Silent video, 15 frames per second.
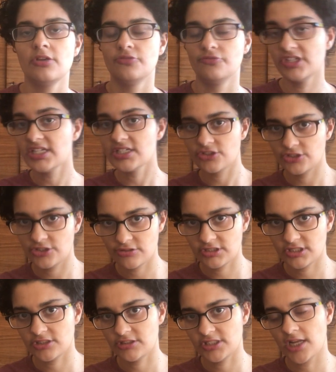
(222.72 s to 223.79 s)

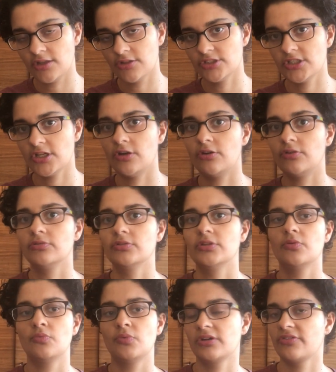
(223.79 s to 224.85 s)
reintroduced into Yellowstone?
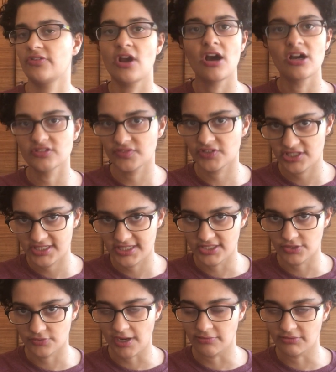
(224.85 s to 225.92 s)
What are the controversies
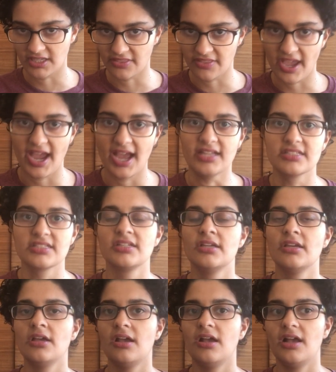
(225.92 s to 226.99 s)
surrounding that,
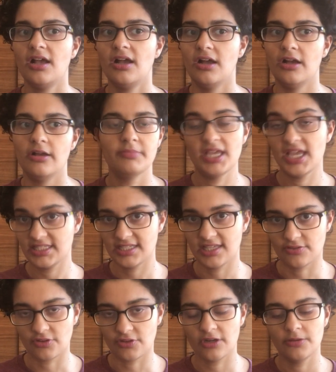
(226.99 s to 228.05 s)

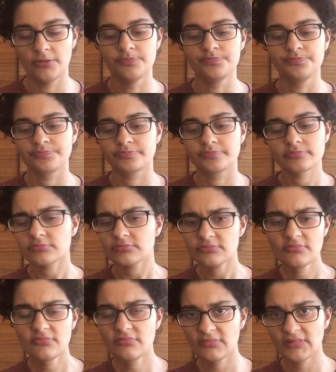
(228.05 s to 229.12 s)
etc.
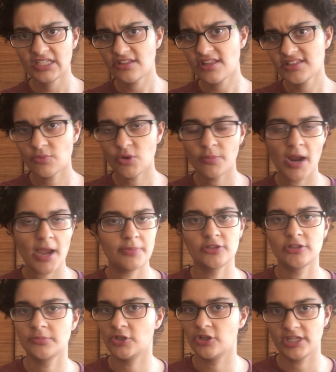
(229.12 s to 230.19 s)
So that's a more
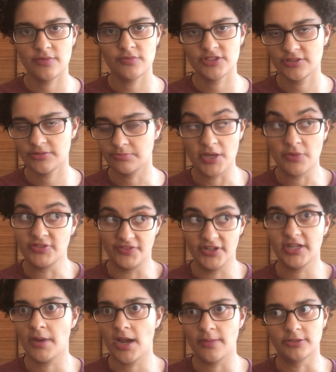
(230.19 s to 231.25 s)
popular book. It was
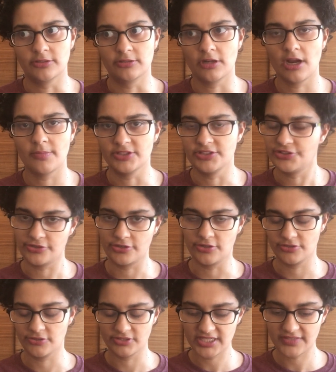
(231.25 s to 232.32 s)
very popular a couple of years ago,
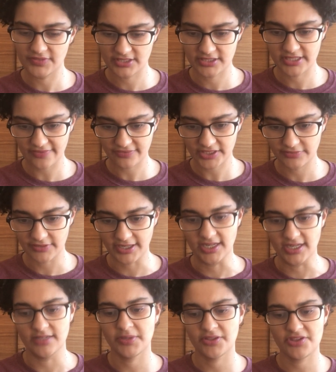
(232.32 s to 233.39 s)
so Steve has definitely read
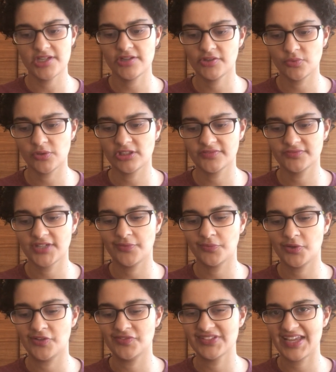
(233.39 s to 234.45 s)
it. But The Secret World of Red
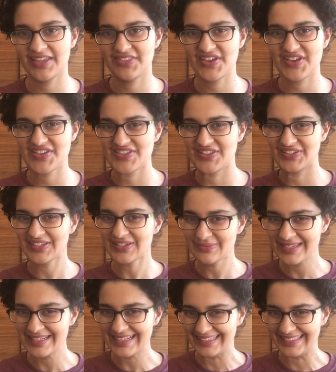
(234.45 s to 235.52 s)
Wolves, I think, is a little
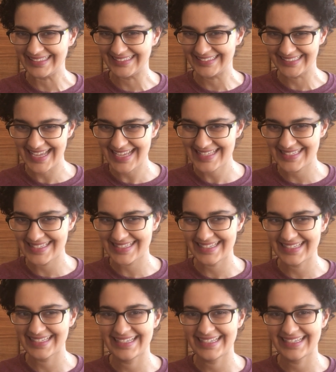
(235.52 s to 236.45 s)
bit less